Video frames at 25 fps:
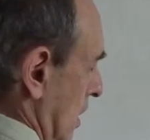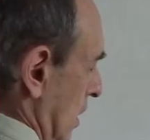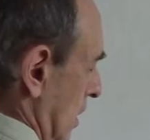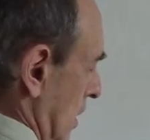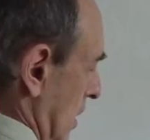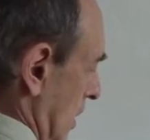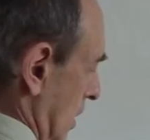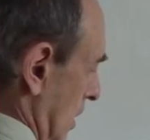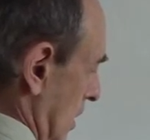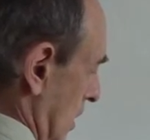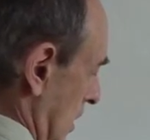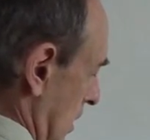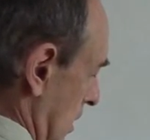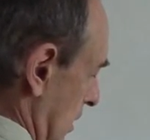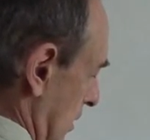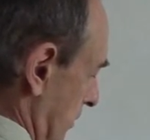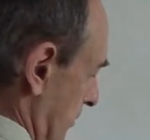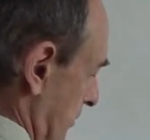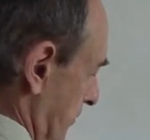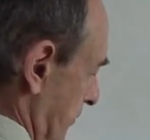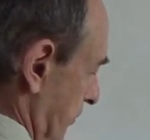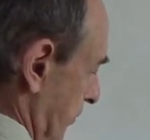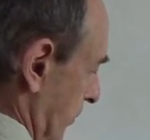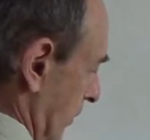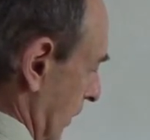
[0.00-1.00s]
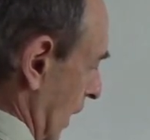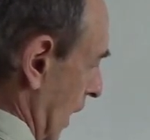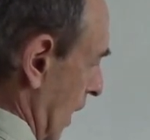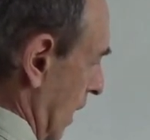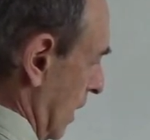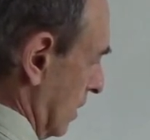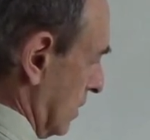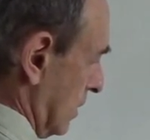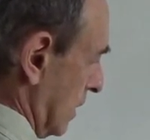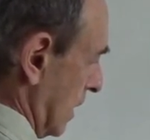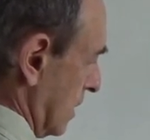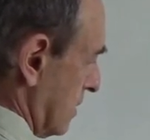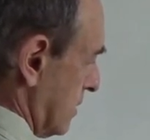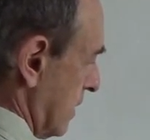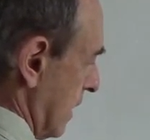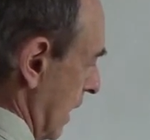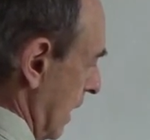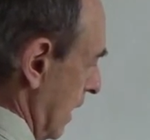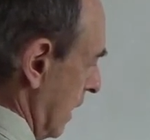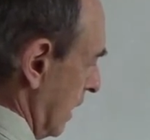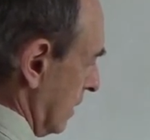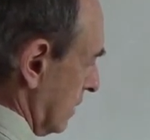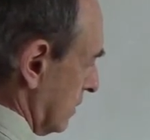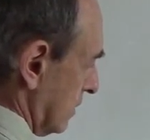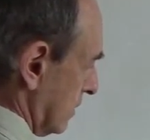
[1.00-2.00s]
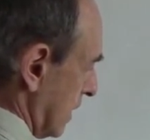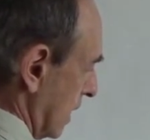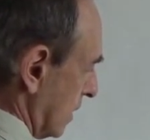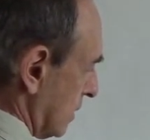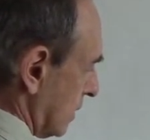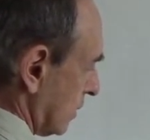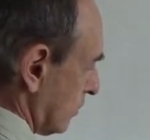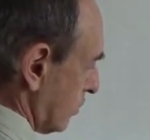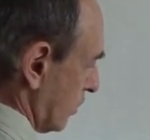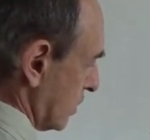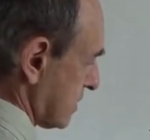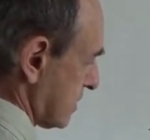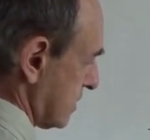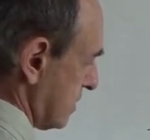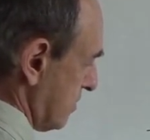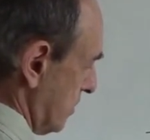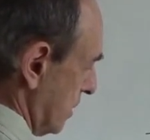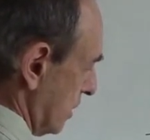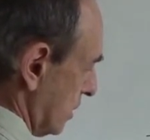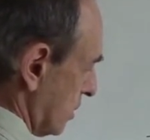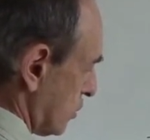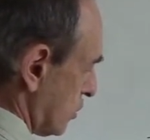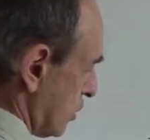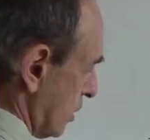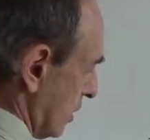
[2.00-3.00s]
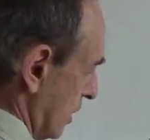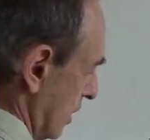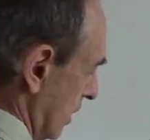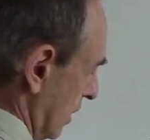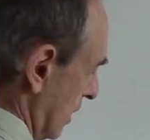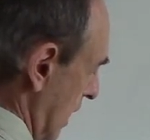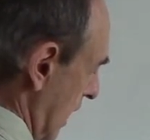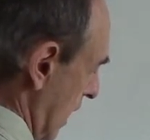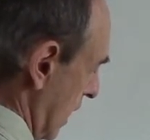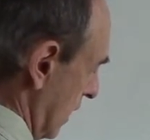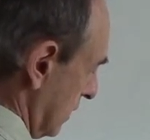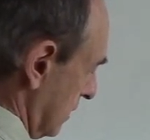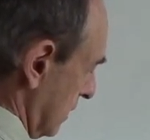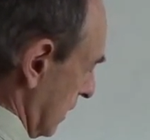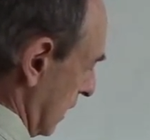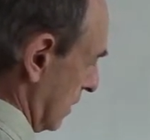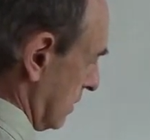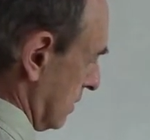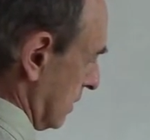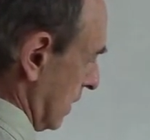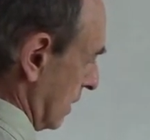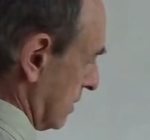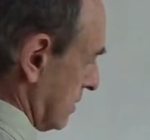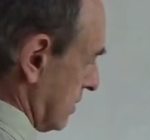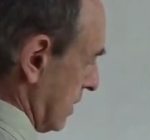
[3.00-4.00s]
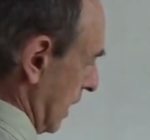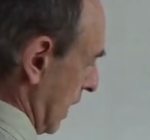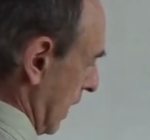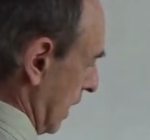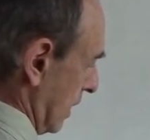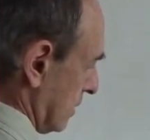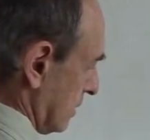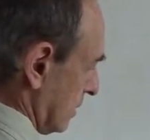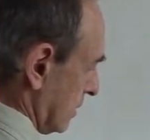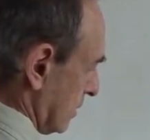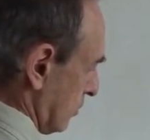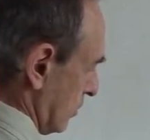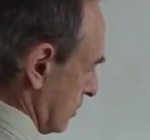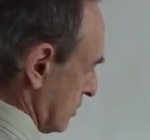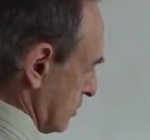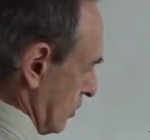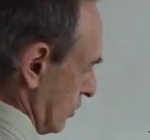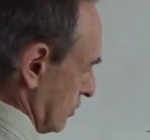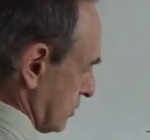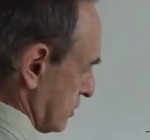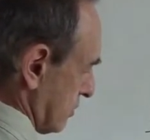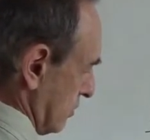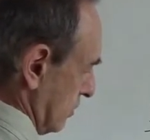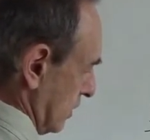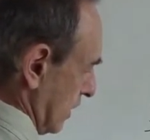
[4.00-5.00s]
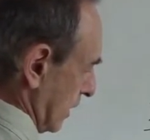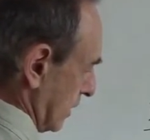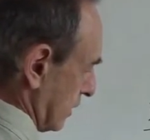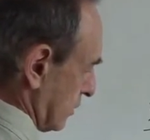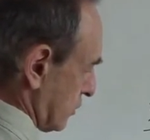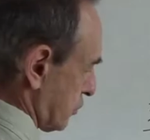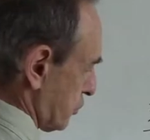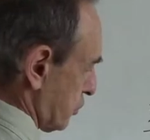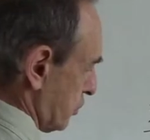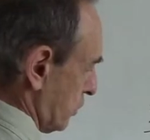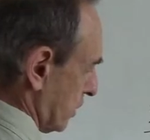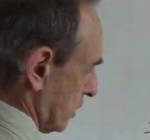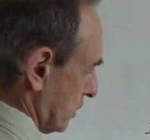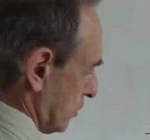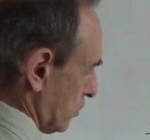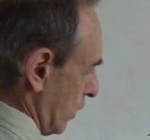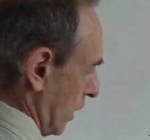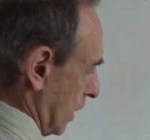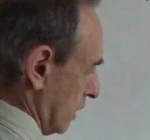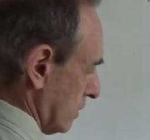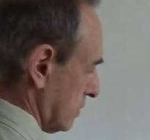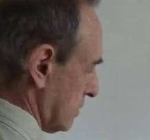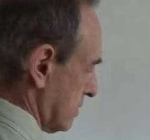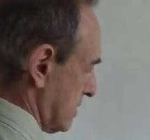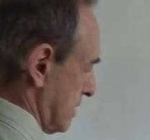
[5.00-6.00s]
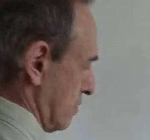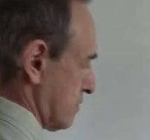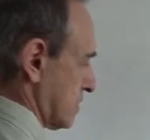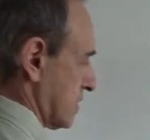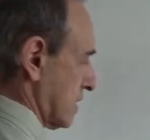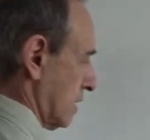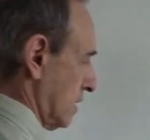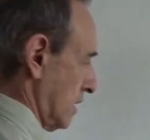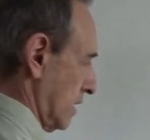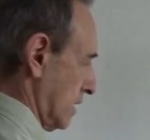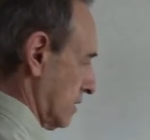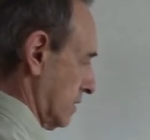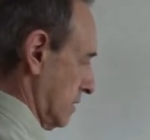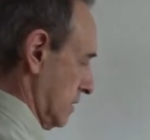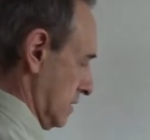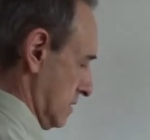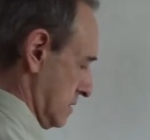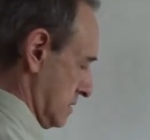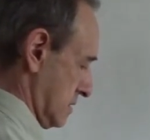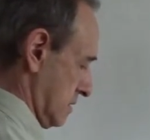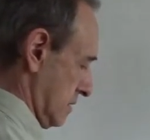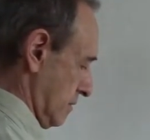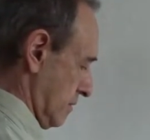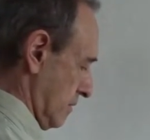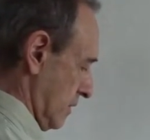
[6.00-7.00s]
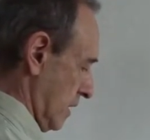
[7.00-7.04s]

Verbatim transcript: um, and at the end, then it was diminishing again, and at the end it was also like two and one, something like this.